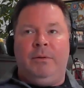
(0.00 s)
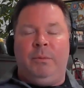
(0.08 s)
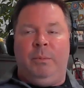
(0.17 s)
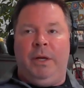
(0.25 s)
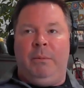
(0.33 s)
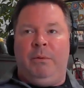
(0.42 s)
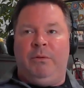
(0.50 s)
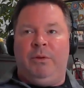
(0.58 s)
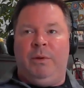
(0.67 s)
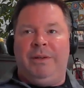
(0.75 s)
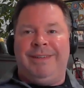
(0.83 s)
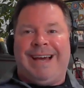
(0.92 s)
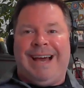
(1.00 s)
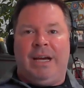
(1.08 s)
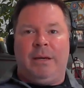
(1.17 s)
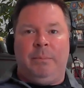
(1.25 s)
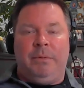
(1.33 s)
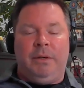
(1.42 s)
to be able to
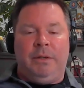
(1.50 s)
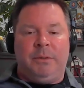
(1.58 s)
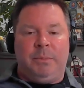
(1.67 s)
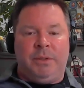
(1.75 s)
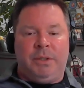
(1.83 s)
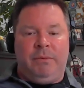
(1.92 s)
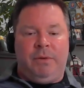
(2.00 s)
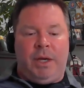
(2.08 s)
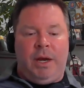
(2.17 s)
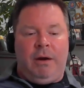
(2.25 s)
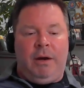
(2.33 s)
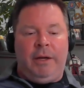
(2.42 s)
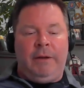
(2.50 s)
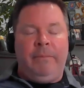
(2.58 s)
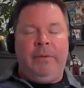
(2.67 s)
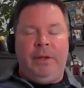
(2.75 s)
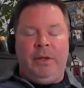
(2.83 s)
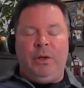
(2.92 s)
attack a specific
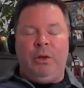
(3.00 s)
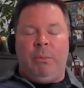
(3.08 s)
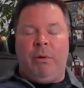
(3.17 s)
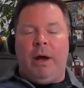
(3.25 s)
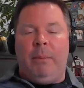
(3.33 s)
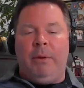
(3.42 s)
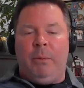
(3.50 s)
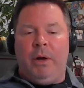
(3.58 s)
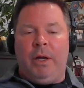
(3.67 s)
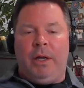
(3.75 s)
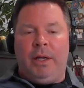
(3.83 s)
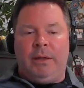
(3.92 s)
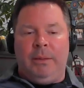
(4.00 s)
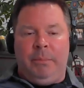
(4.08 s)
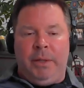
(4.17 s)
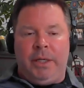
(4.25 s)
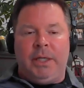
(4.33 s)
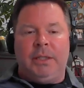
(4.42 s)
area, you probably want to get the
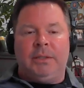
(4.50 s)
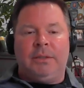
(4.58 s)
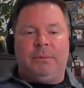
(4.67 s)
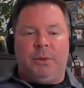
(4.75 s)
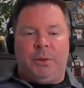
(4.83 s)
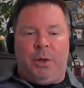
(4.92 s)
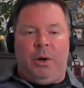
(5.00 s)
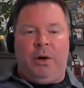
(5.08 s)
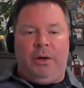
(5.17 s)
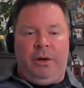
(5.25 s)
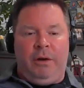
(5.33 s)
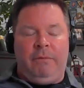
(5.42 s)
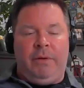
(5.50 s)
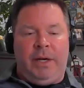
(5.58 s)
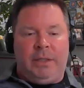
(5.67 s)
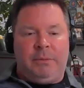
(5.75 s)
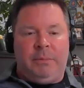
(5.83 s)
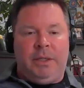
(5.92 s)
biggest return on your
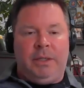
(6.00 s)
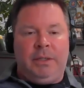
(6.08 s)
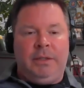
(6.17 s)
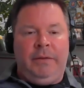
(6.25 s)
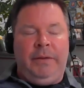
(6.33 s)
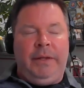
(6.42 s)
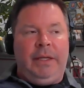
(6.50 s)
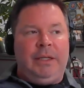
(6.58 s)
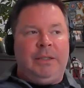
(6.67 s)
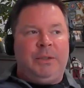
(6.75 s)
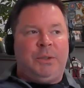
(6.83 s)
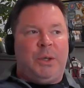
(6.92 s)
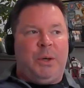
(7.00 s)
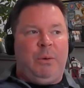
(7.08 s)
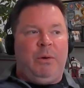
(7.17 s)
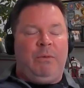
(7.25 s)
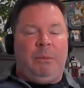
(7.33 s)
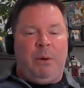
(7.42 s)
investment.
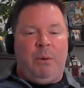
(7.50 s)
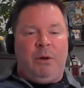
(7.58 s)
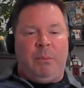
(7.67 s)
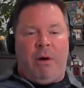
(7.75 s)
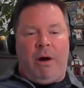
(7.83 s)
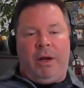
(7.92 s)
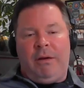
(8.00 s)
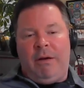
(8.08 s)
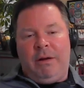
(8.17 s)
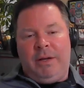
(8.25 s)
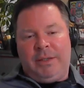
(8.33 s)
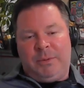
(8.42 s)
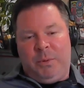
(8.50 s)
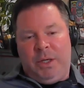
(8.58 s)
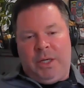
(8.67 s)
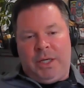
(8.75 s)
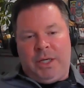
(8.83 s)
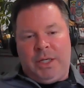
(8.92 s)
So if I'm going to Mardi Gras next
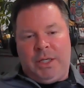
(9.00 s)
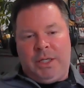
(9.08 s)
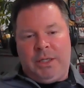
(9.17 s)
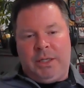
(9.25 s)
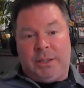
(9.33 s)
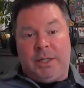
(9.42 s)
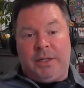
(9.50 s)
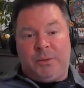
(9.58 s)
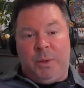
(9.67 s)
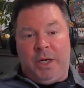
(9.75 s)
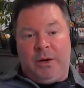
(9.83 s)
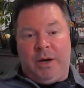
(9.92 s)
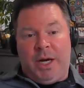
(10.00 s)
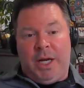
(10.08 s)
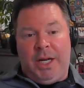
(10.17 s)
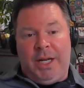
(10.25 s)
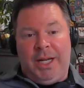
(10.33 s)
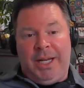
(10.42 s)
week, it's next week,
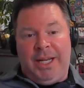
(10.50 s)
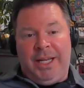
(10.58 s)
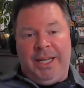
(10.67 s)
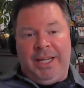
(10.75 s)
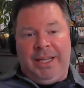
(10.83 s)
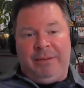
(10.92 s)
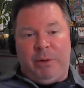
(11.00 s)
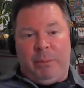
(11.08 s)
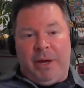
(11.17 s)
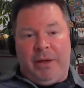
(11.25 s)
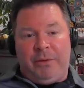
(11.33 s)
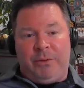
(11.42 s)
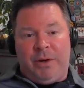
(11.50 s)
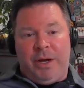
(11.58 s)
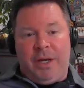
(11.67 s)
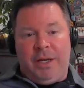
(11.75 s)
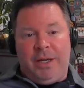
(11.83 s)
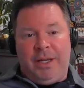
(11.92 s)
right? My math is
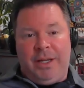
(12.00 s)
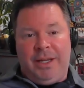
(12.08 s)
right.